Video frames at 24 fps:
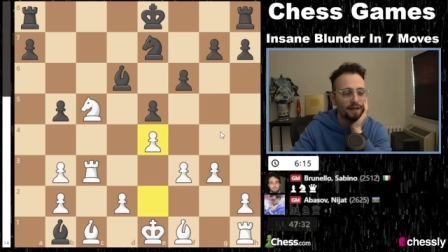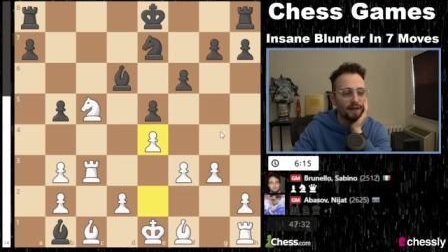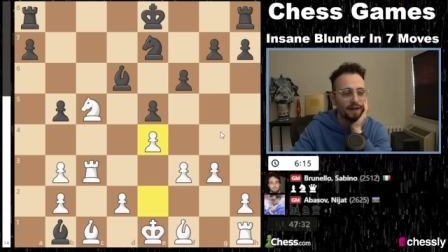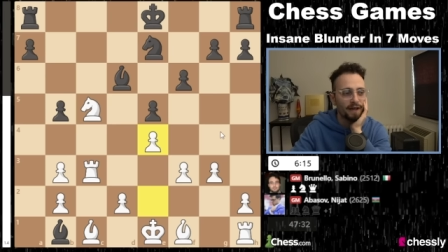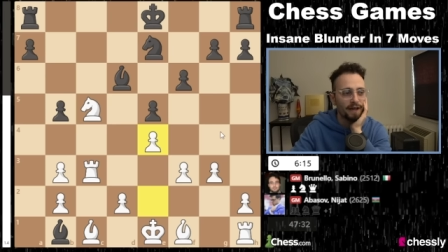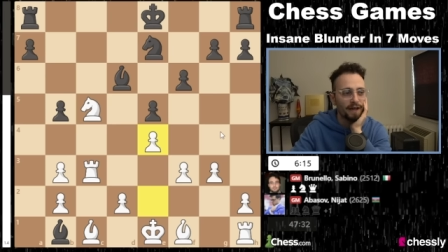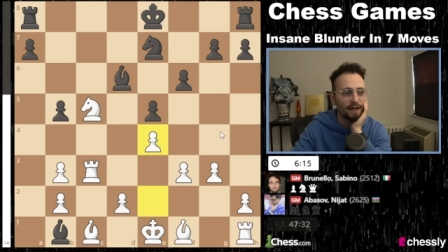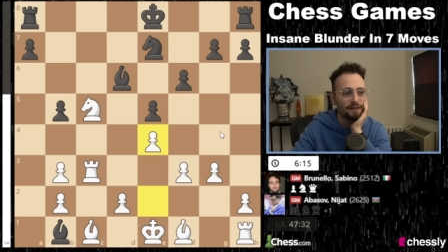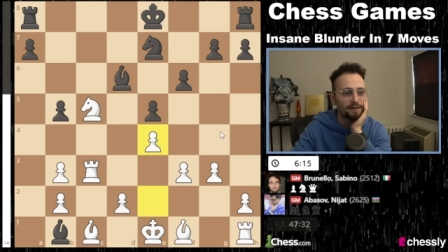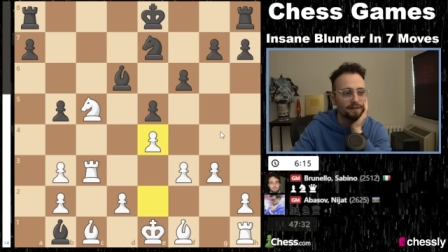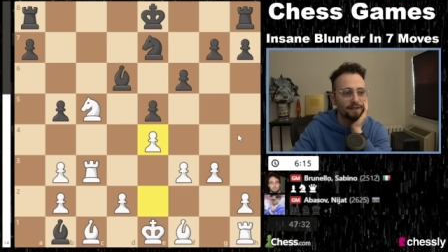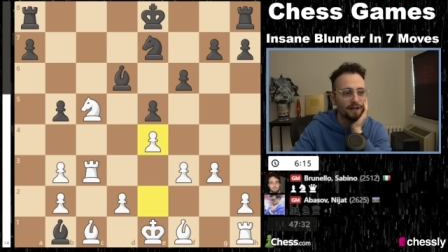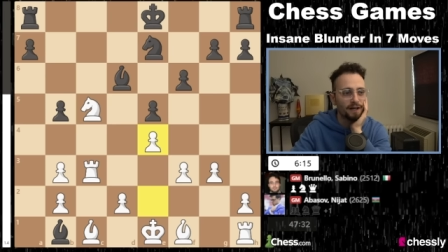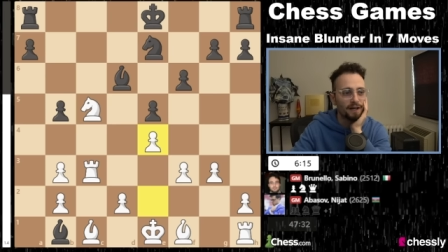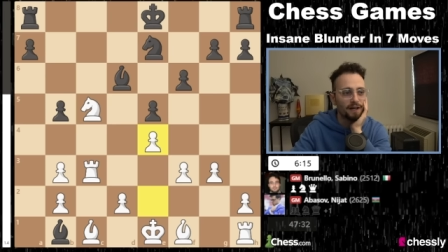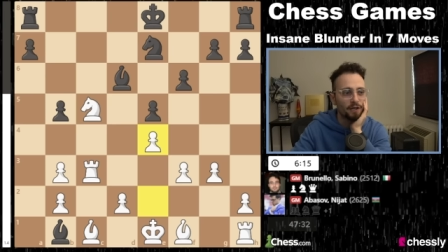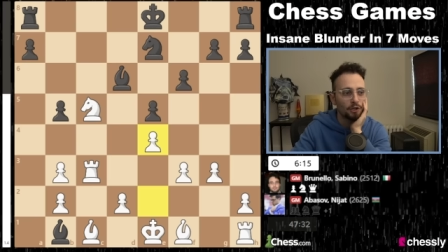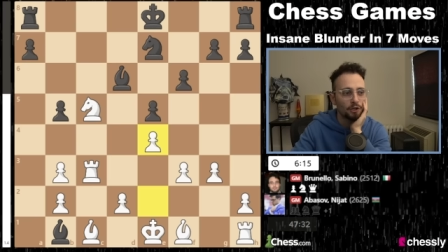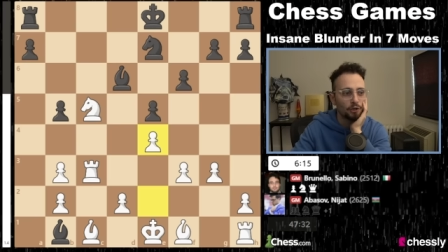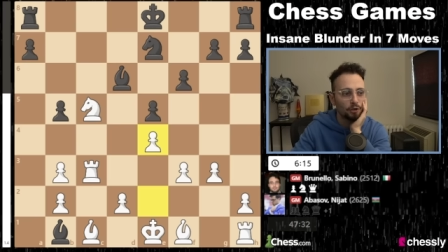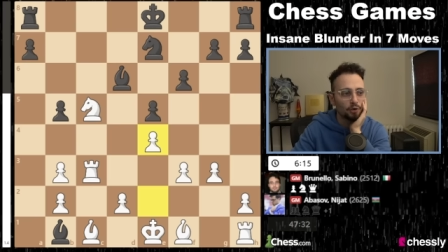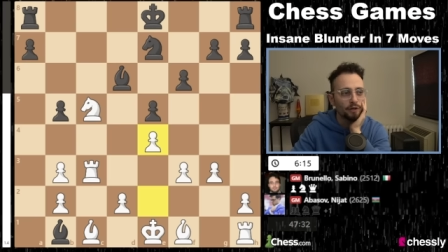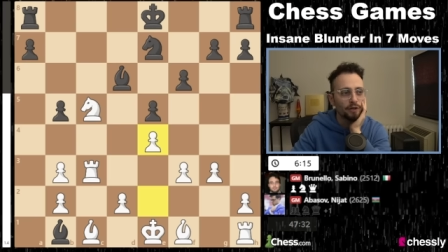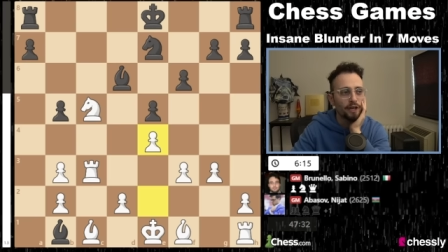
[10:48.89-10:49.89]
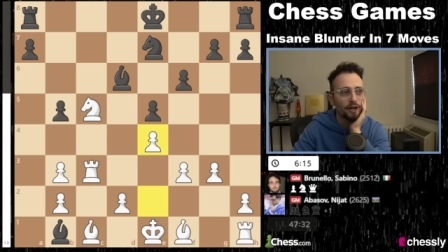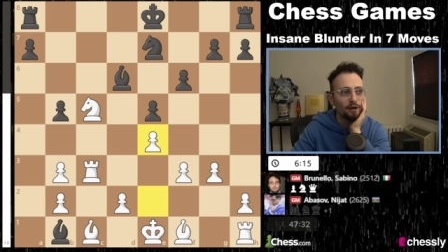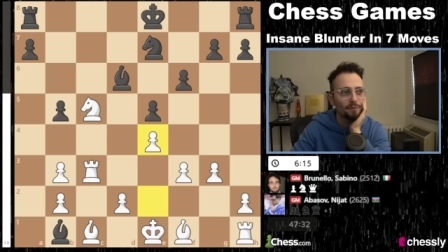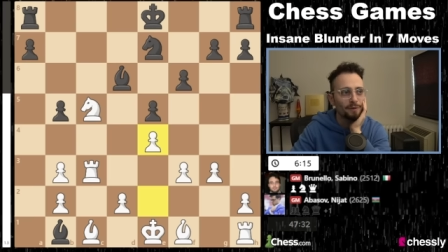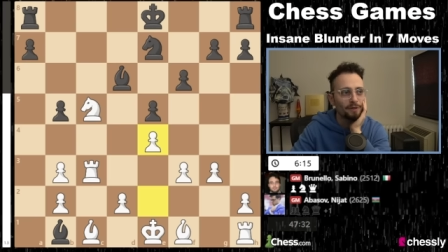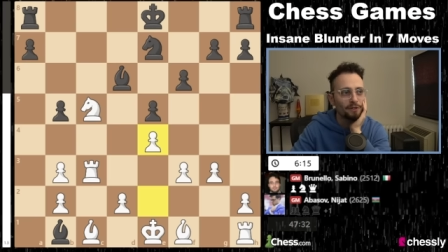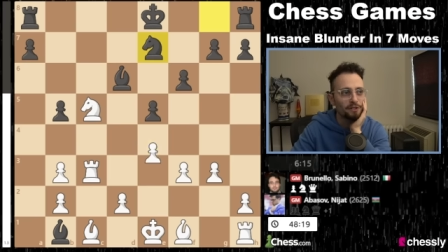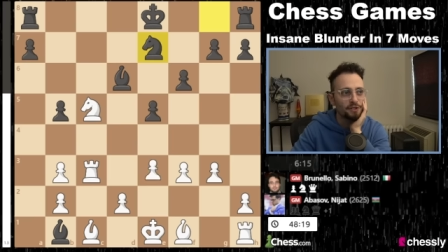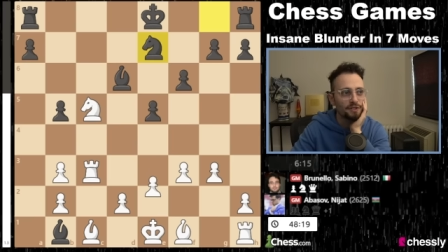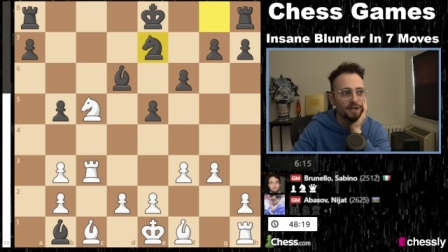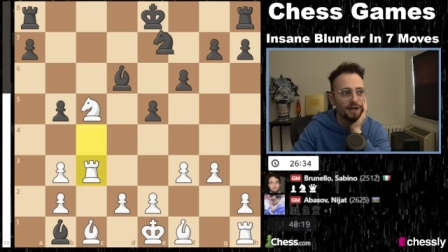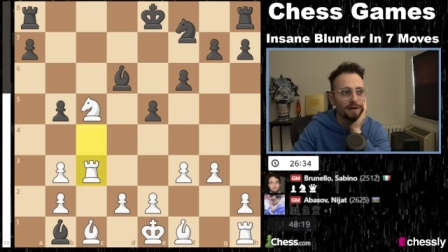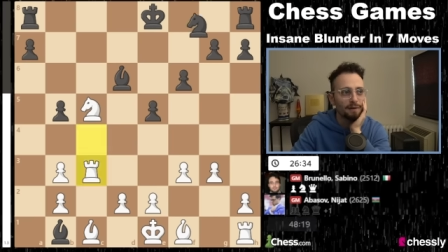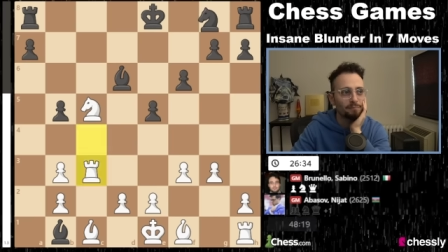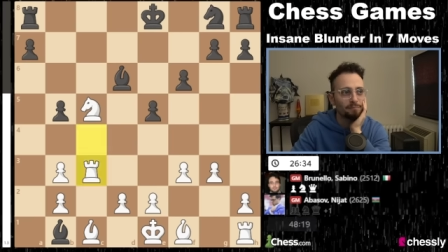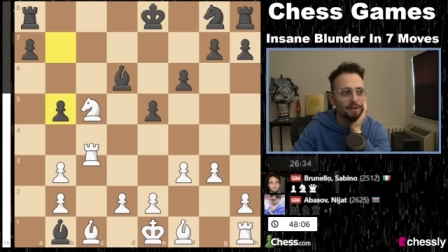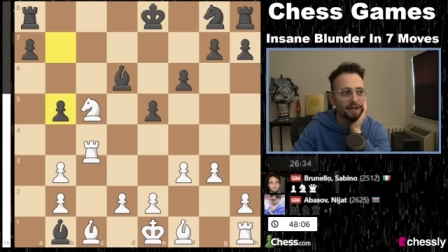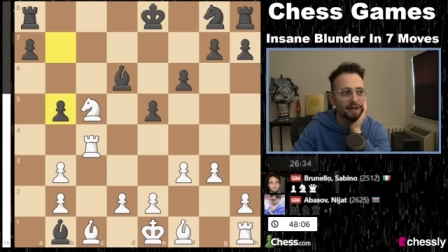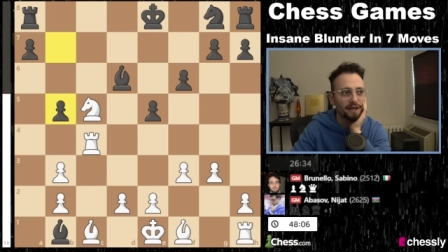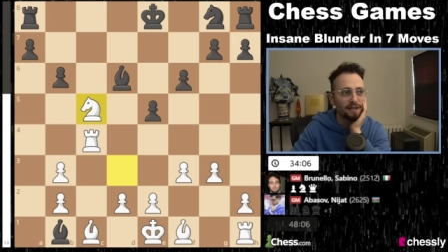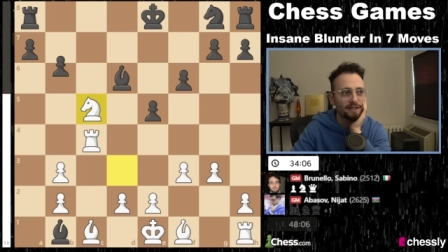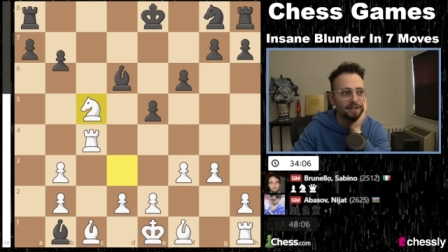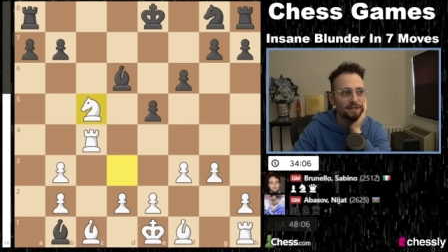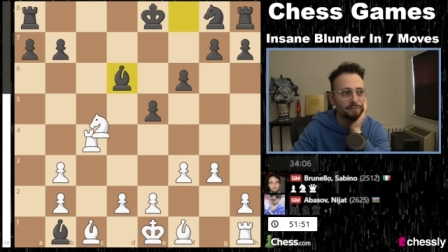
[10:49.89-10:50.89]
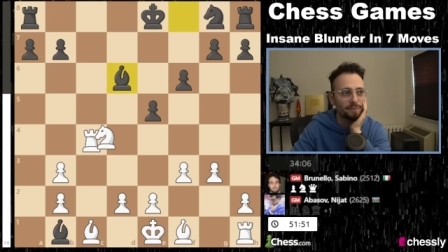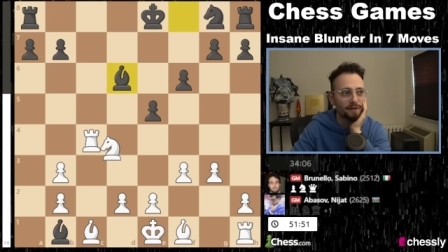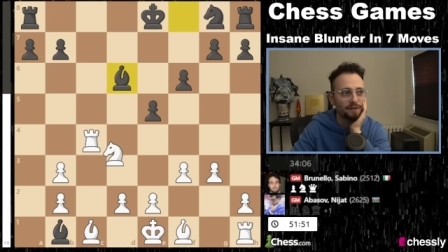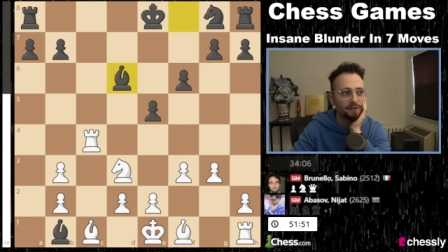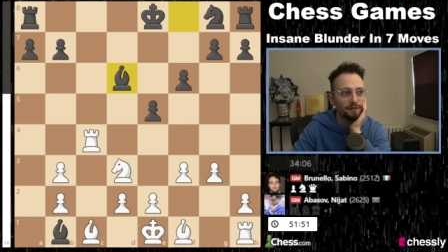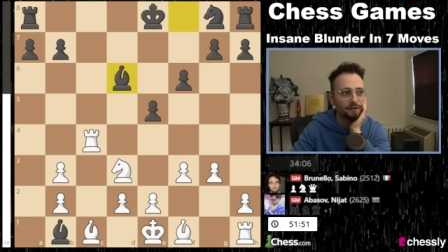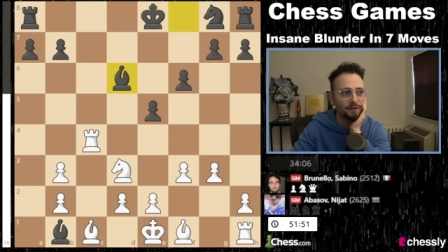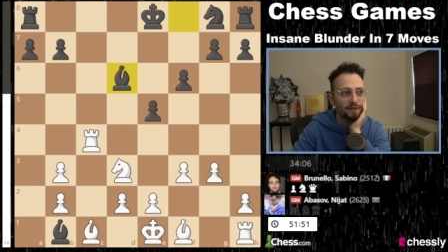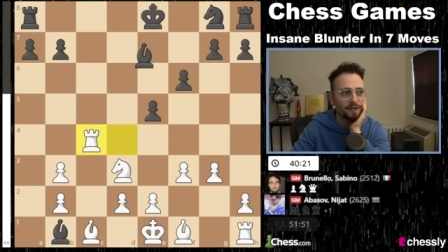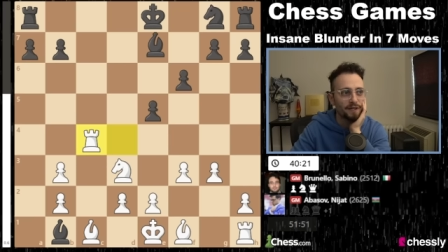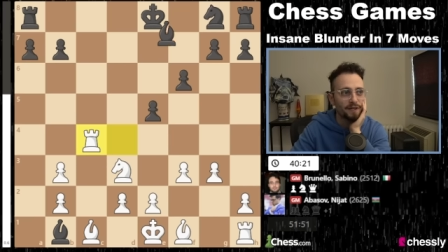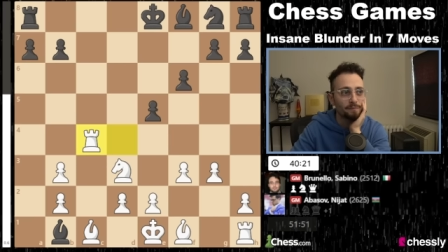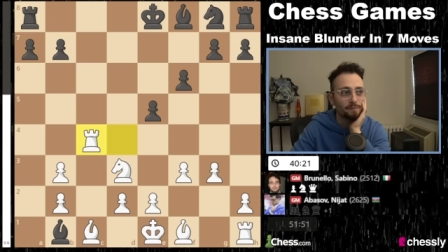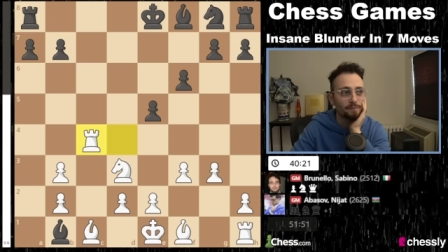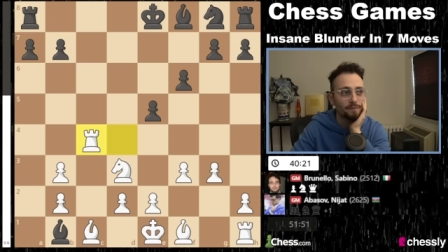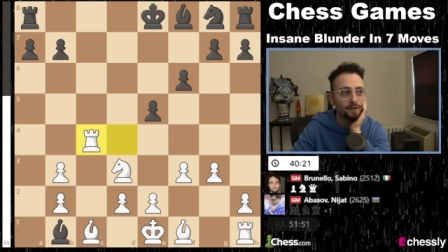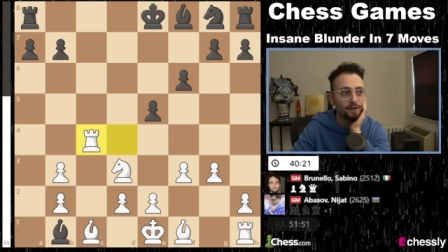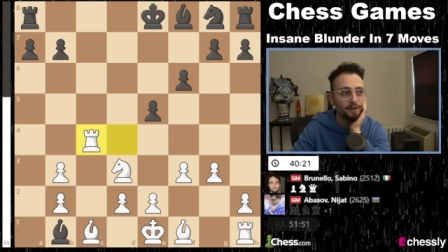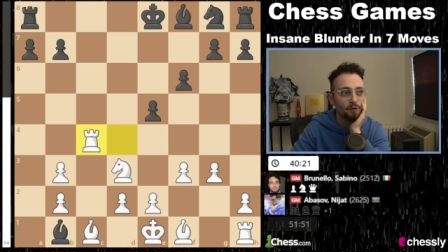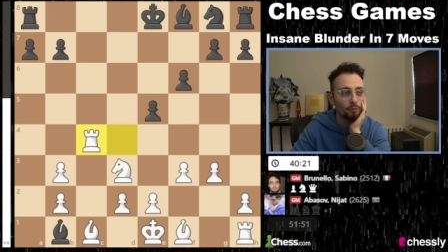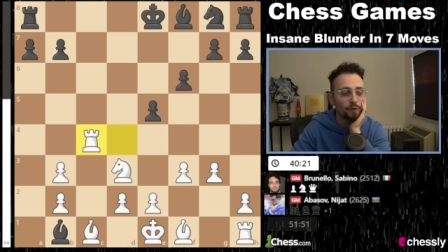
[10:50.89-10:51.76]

And uh, look how much time black has spent on the game.